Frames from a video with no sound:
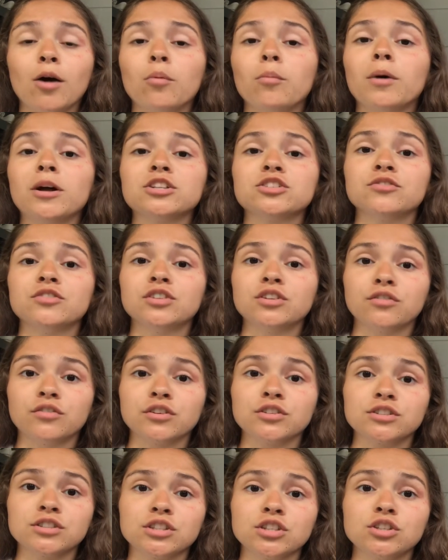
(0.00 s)
much of a
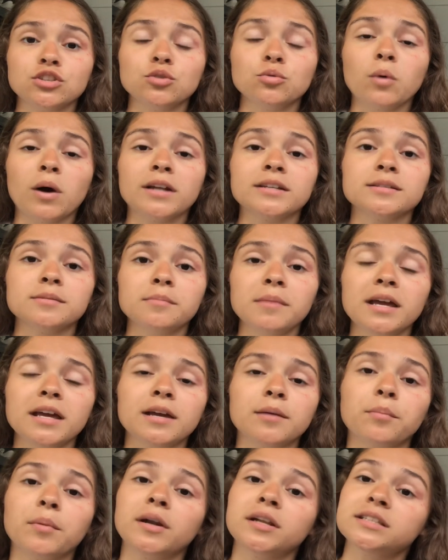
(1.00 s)
difference that you want to
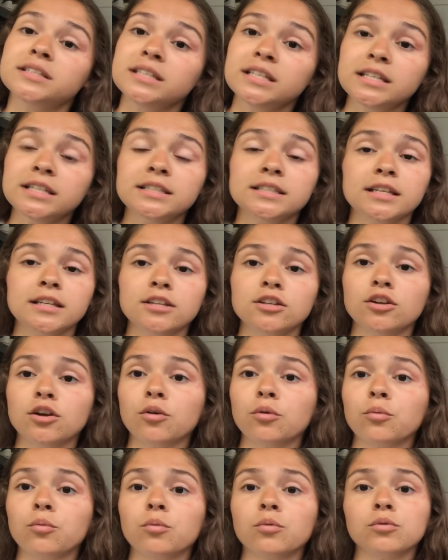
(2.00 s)
make. But it's easy,
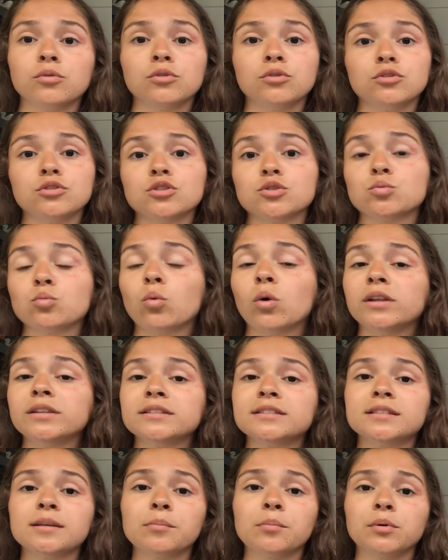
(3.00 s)
just
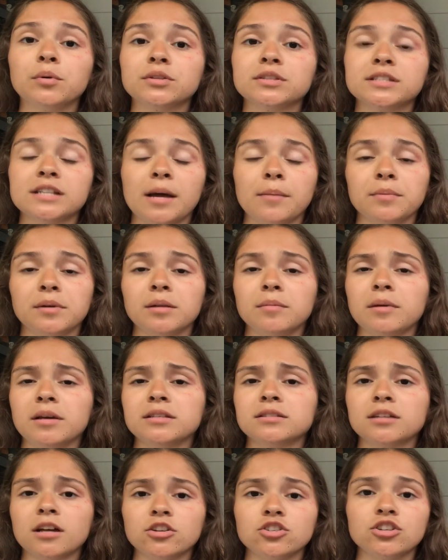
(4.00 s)
one simple step can make
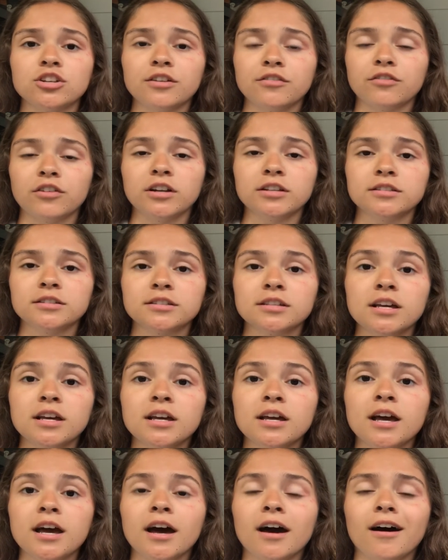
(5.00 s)
such a difference.
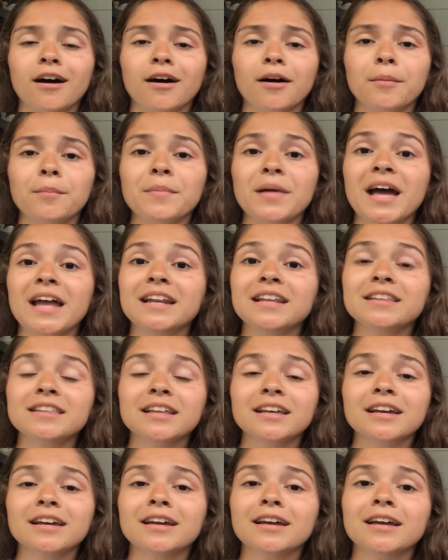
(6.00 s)

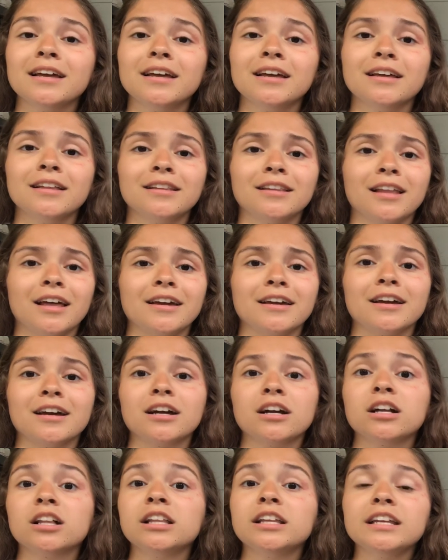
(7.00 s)
Anything like
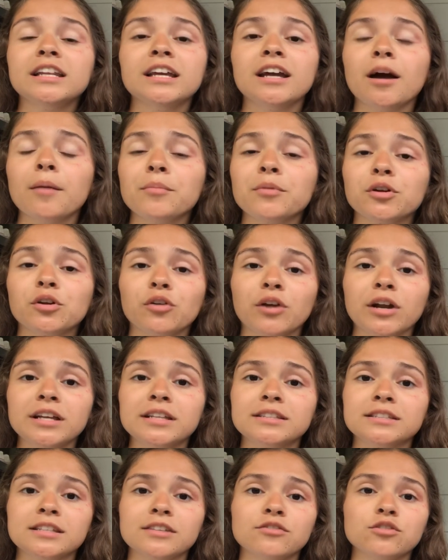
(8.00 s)
cleaning up the
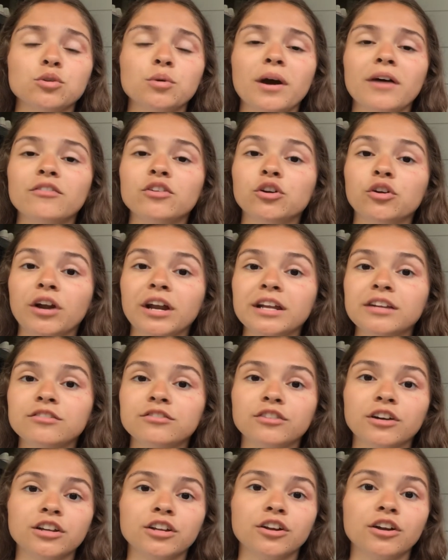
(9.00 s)
grates. If you have a grate in
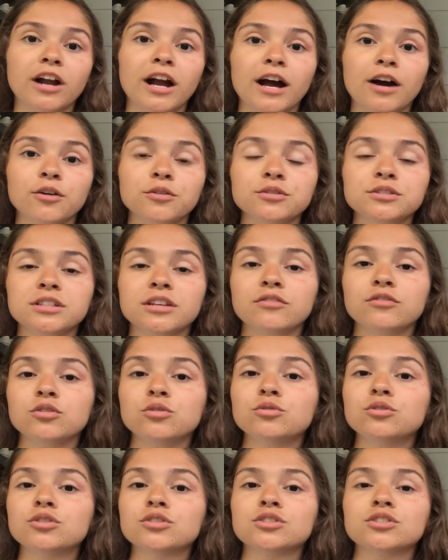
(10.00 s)
front of your house, if you
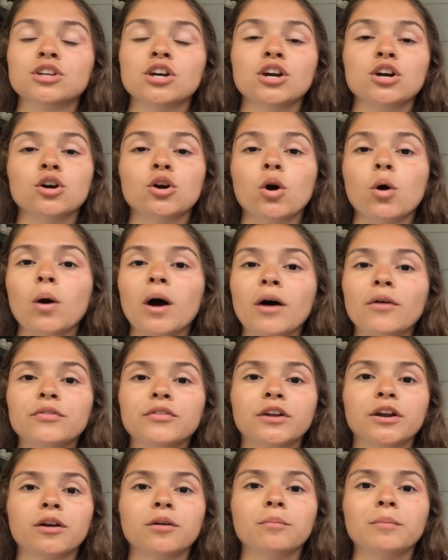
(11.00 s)
just go out
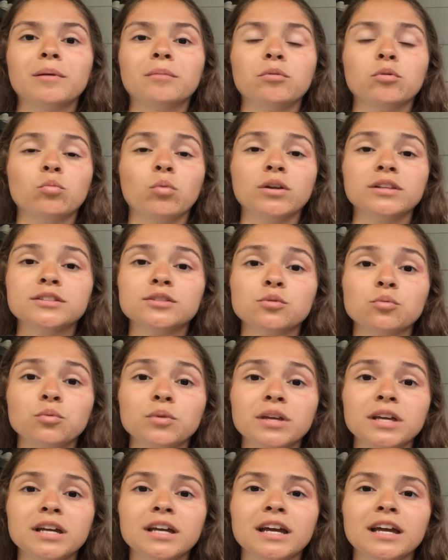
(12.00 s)
there maybe once a
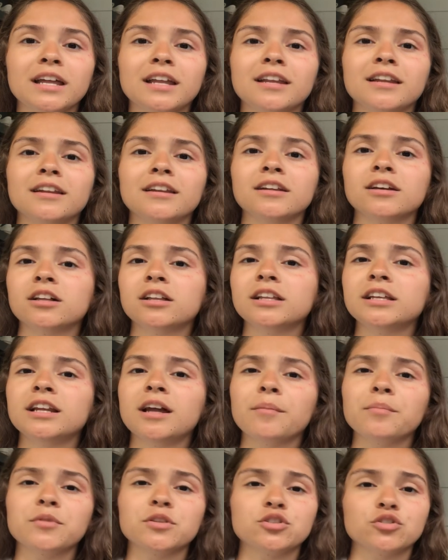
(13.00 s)
week and clean
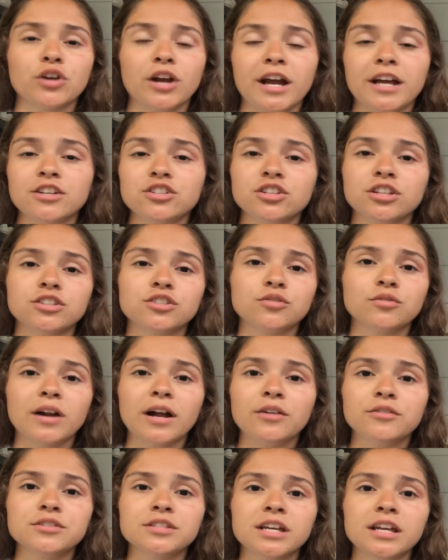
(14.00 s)
up the trash that's
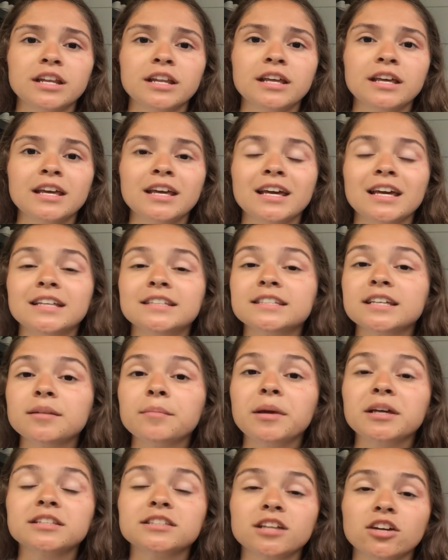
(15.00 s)
around it, it's going to
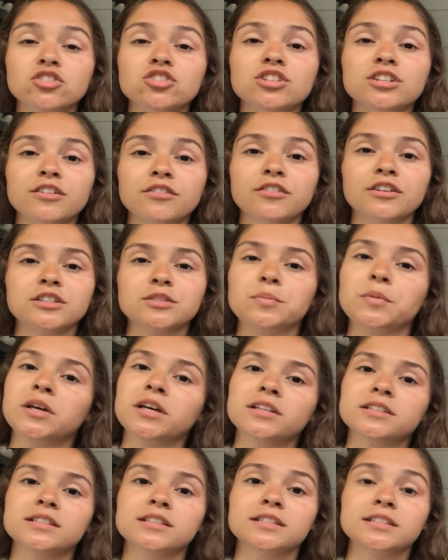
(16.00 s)
make such a difference,
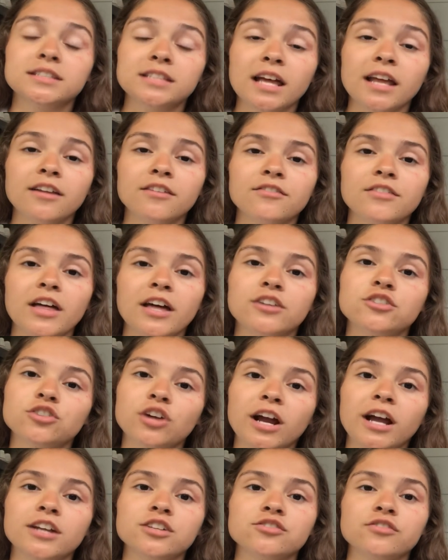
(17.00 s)
because instead of that
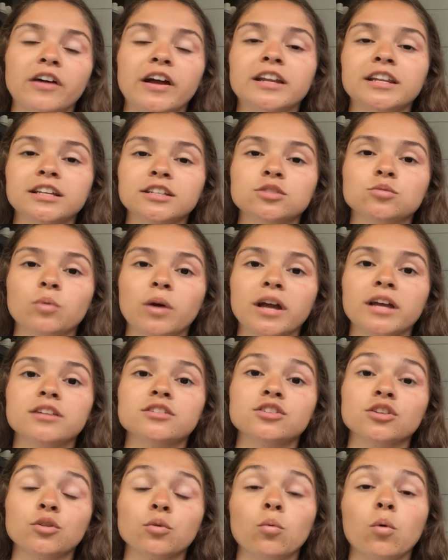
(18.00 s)
trash finding its way
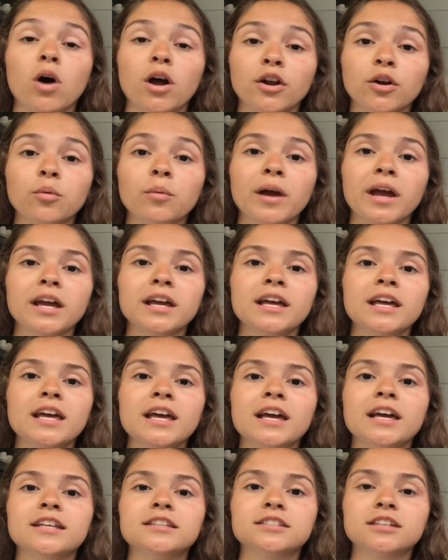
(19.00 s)
into the waterway,
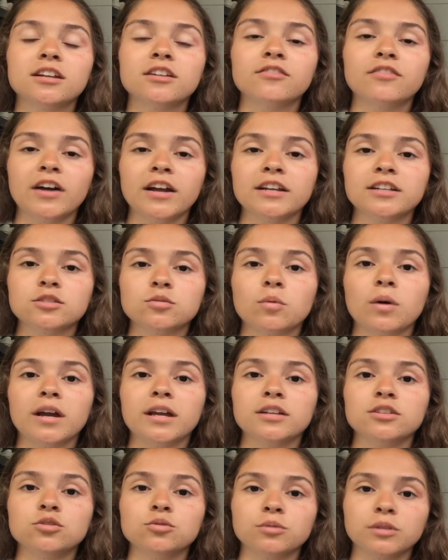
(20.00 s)
it's going to find its
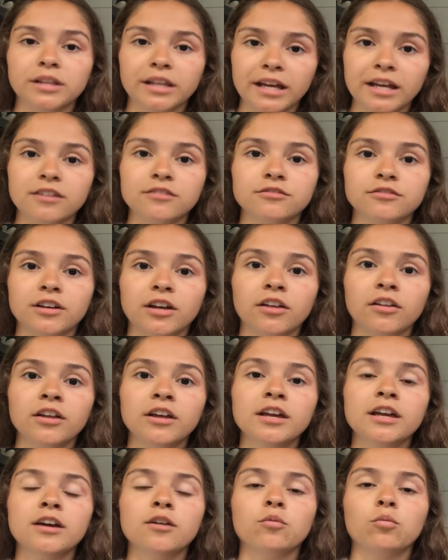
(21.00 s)
way into a landfill
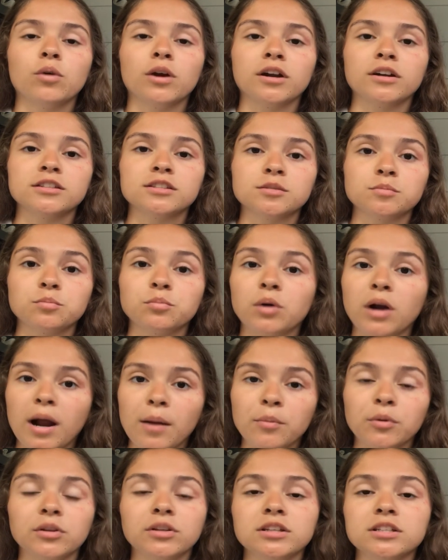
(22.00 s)
where it's
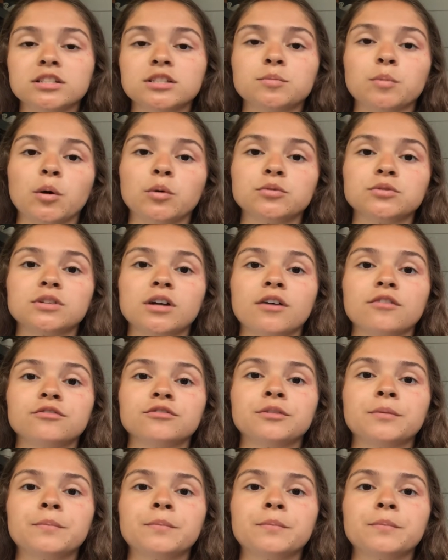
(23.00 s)
properly disposed of.